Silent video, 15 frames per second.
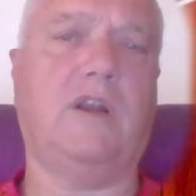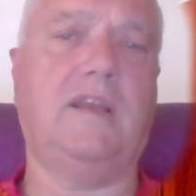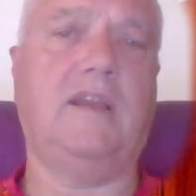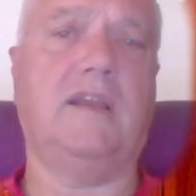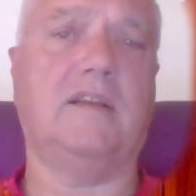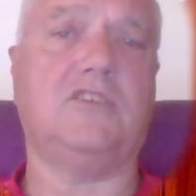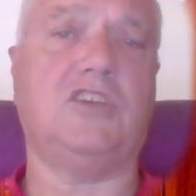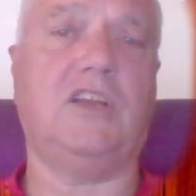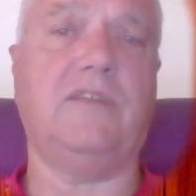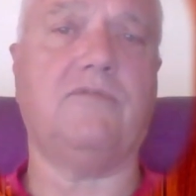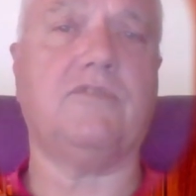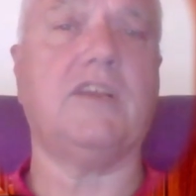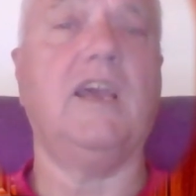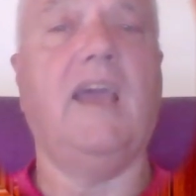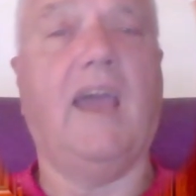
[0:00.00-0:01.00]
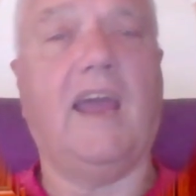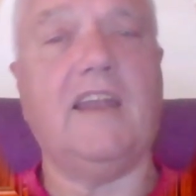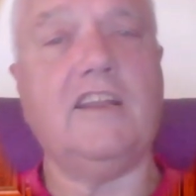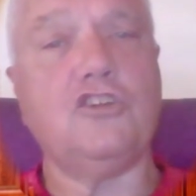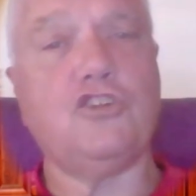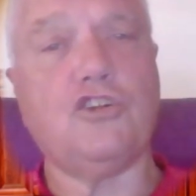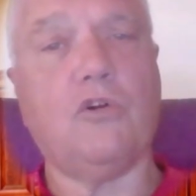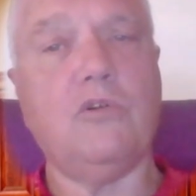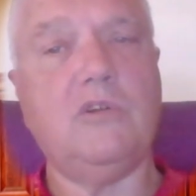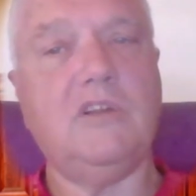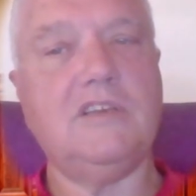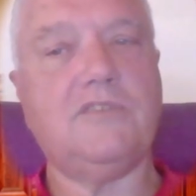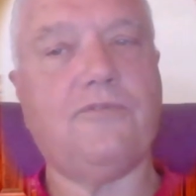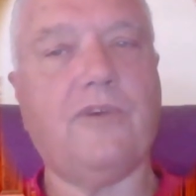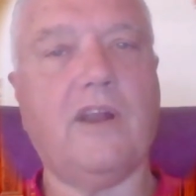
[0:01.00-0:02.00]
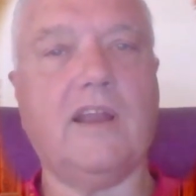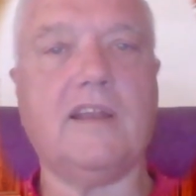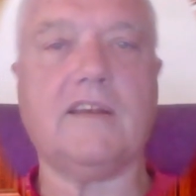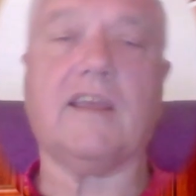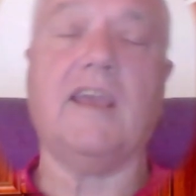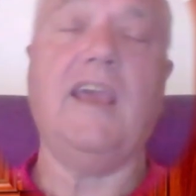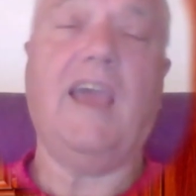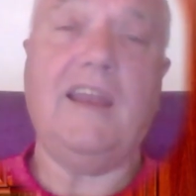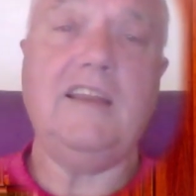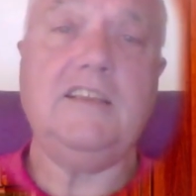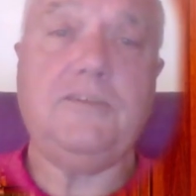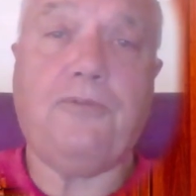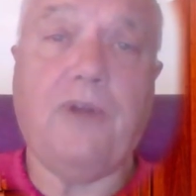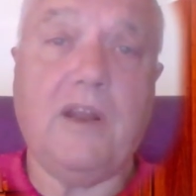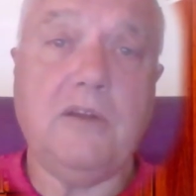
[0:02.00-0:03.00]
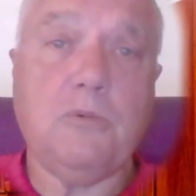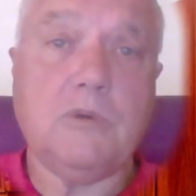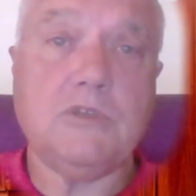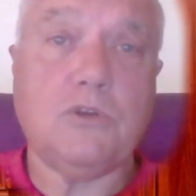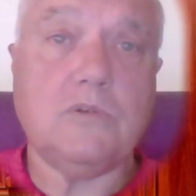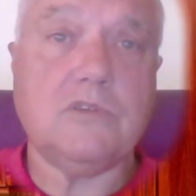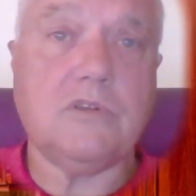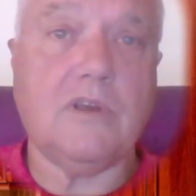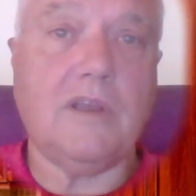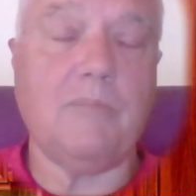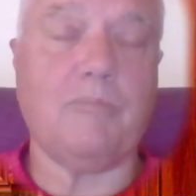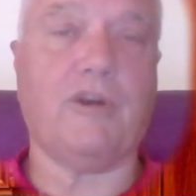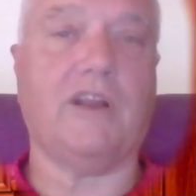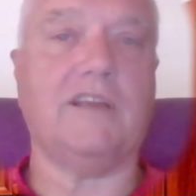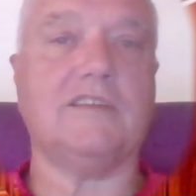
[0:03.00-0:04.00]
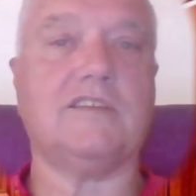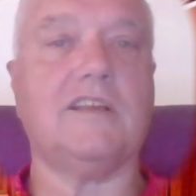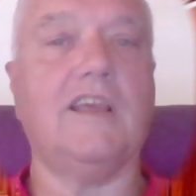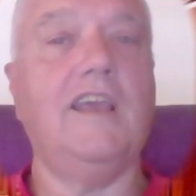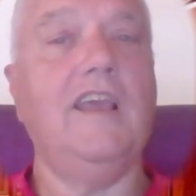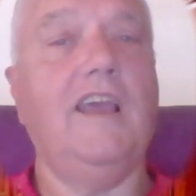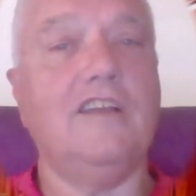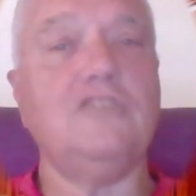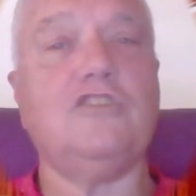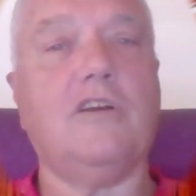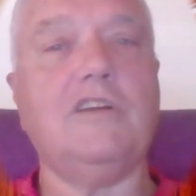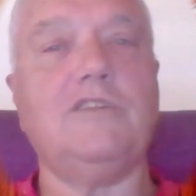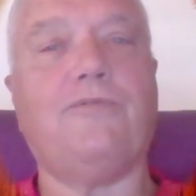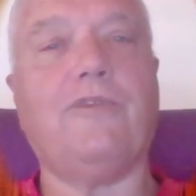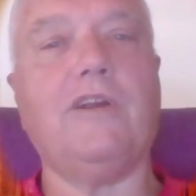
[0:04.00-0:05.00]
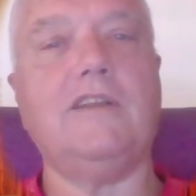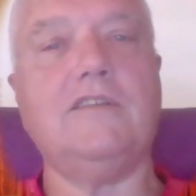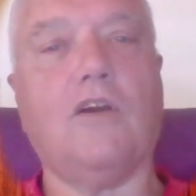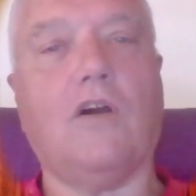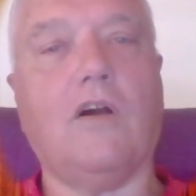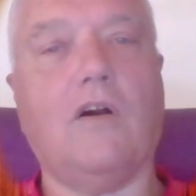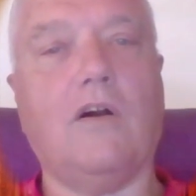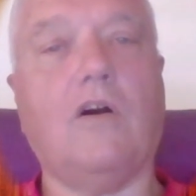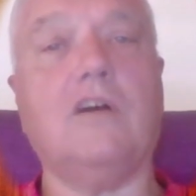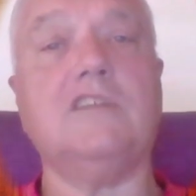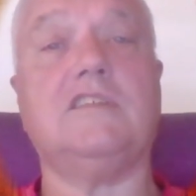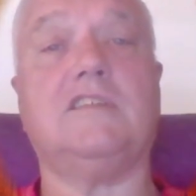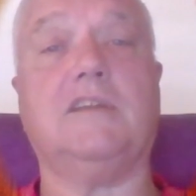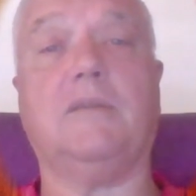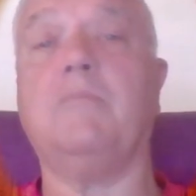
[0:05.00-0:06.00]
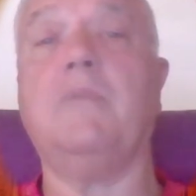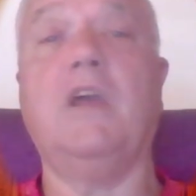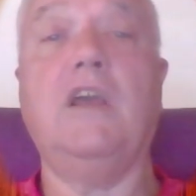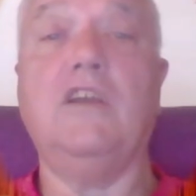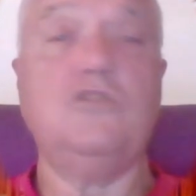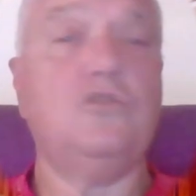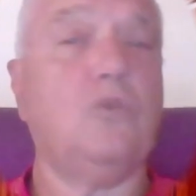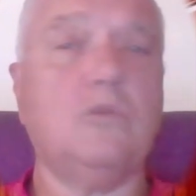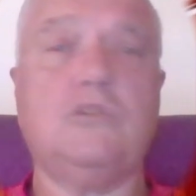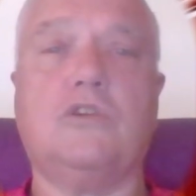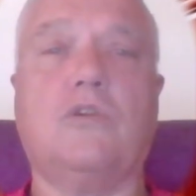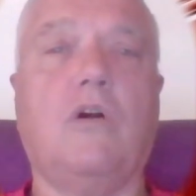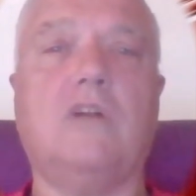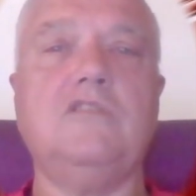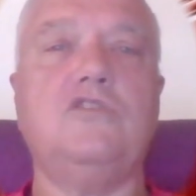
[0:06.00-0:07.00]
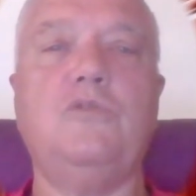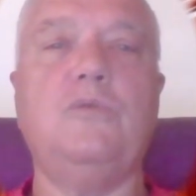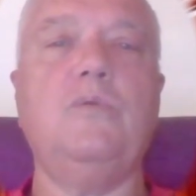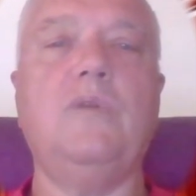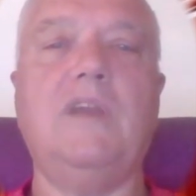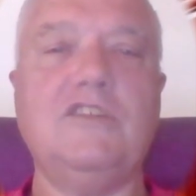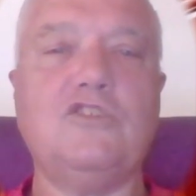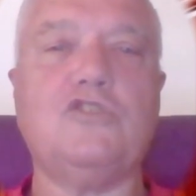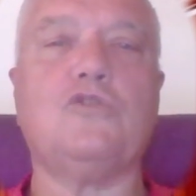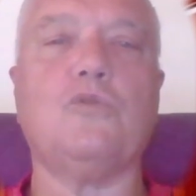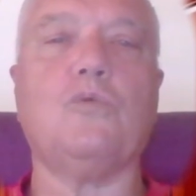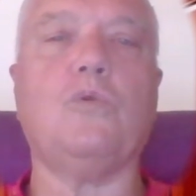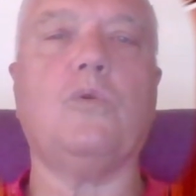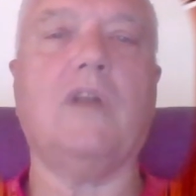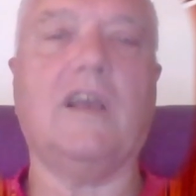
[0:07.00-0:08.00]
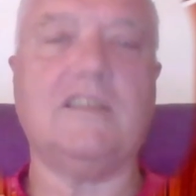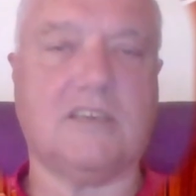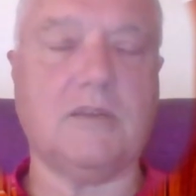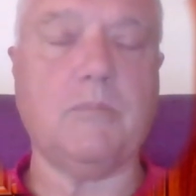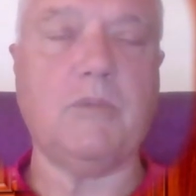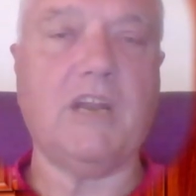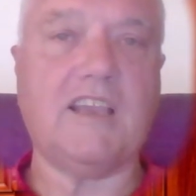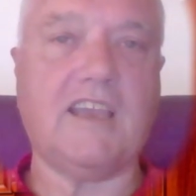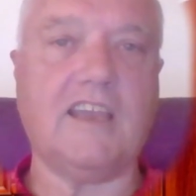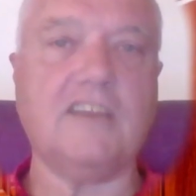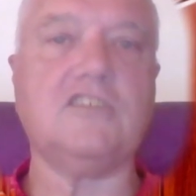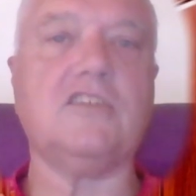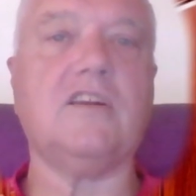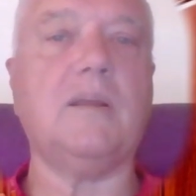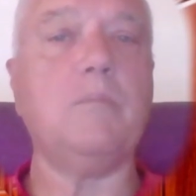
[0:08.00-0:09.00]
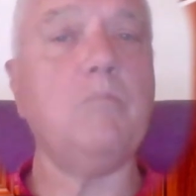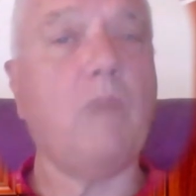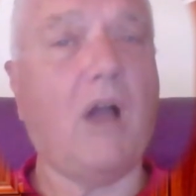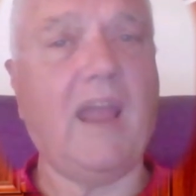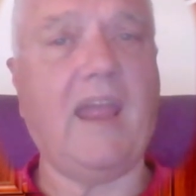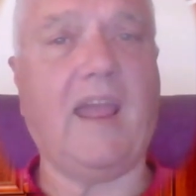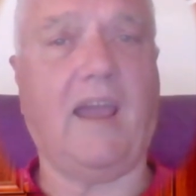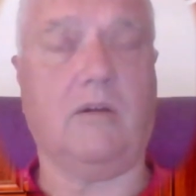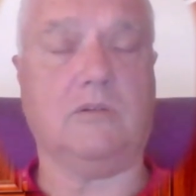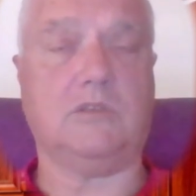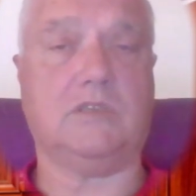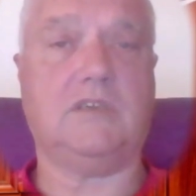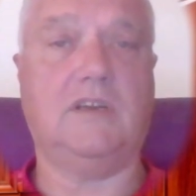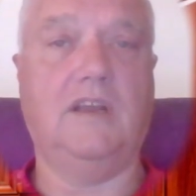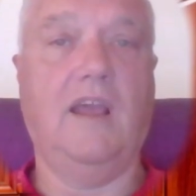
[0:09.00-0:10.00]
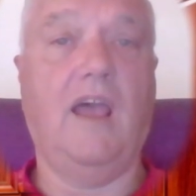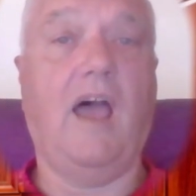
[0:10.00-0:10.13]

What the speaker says: he achieved, and he showed his friend, and his friend was also impressed. And so his friend asked him, "George, can't you install a similar kitchen in my house?